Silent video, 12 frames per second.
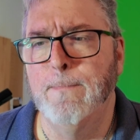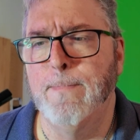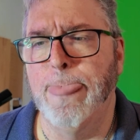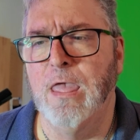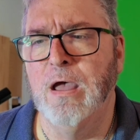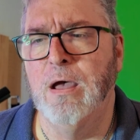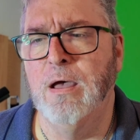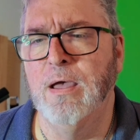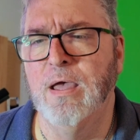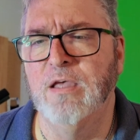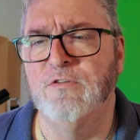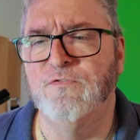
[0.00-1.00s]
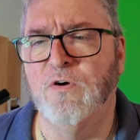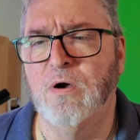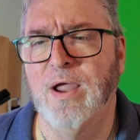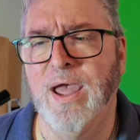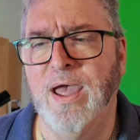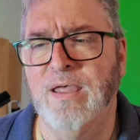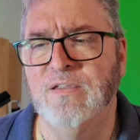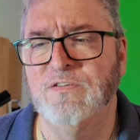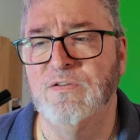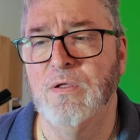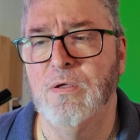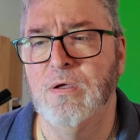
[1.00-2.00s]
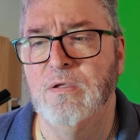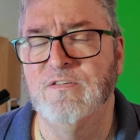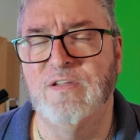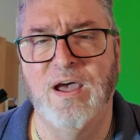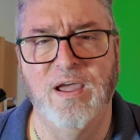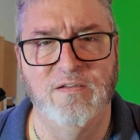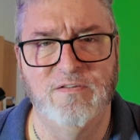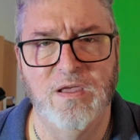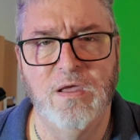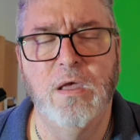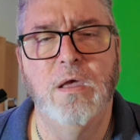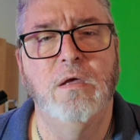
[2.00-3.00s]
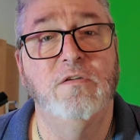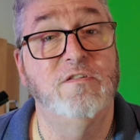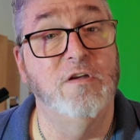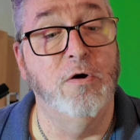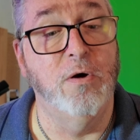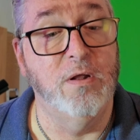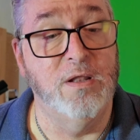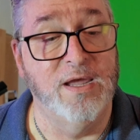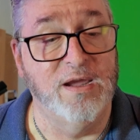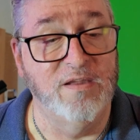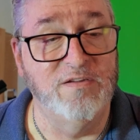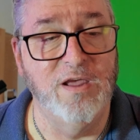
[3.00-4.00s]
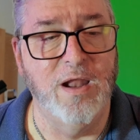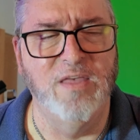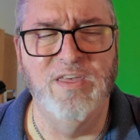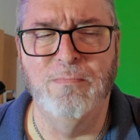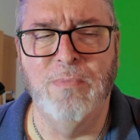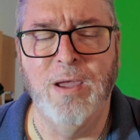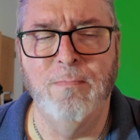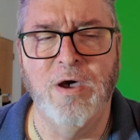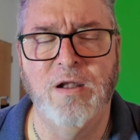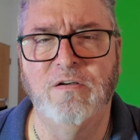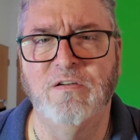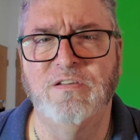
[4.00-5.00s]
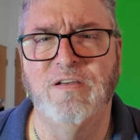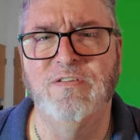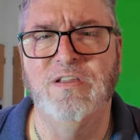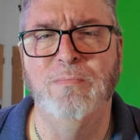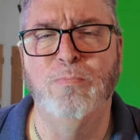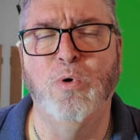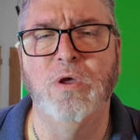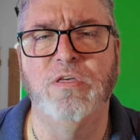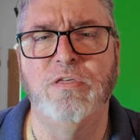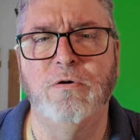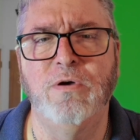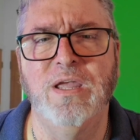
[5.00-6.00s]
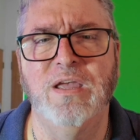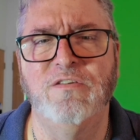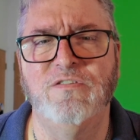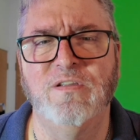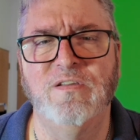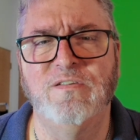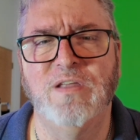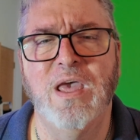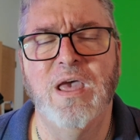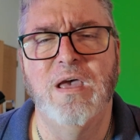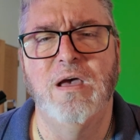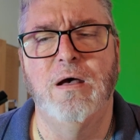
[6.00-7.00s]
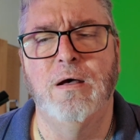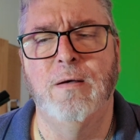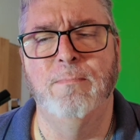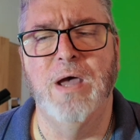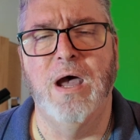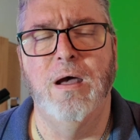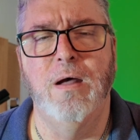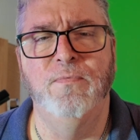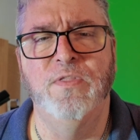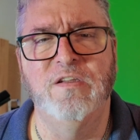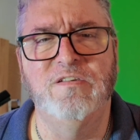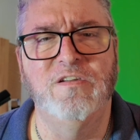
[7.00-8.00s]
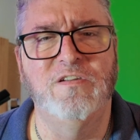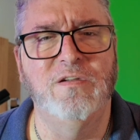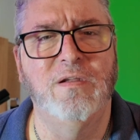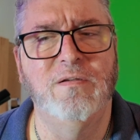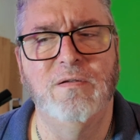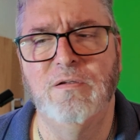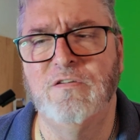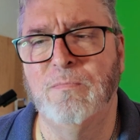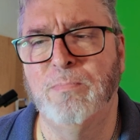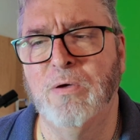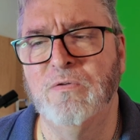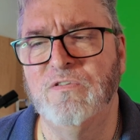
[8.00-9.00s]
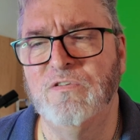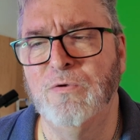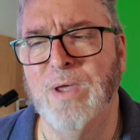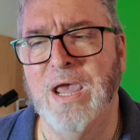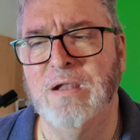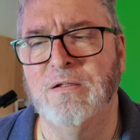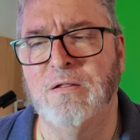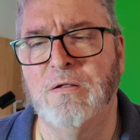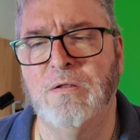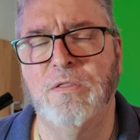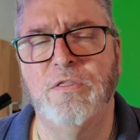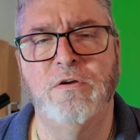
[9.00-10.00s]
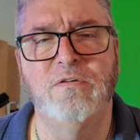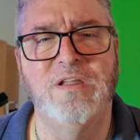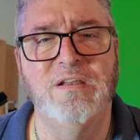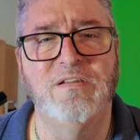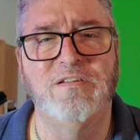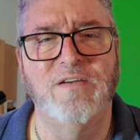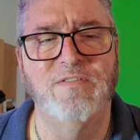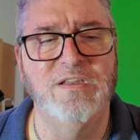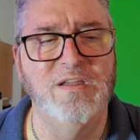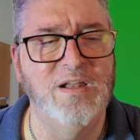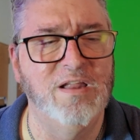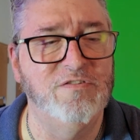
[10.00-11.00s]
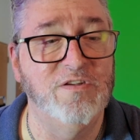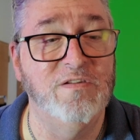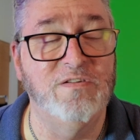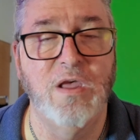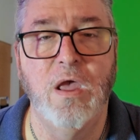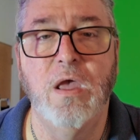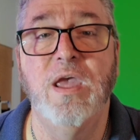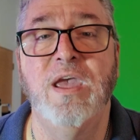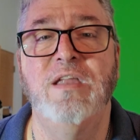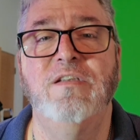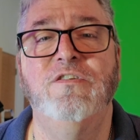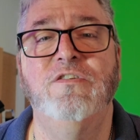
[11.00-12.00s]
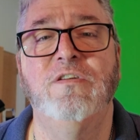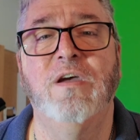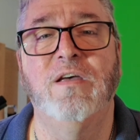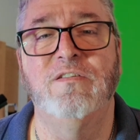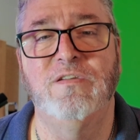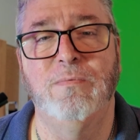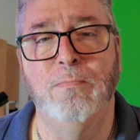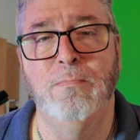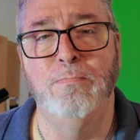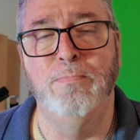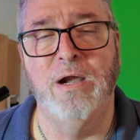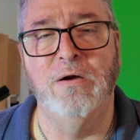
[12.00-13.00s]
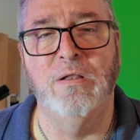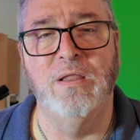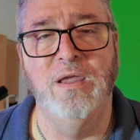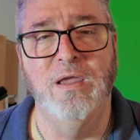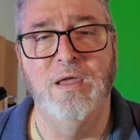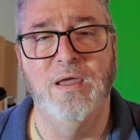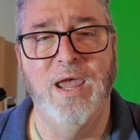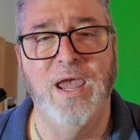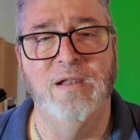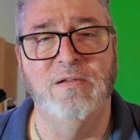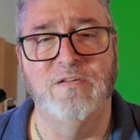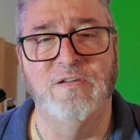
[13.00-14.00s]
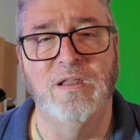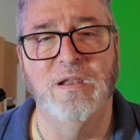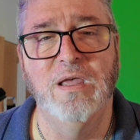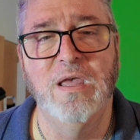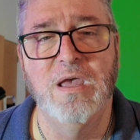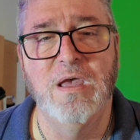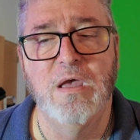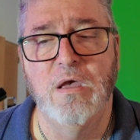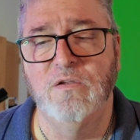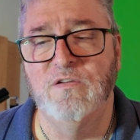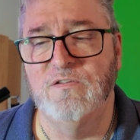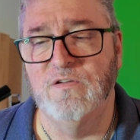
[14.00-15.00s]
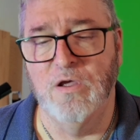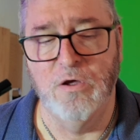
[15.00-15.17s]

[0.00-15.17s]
As far as size. So like I said, I think my monitor is 17.3 inches. This is supposed to handle 13 to 17 inches. It just barely handles it. So,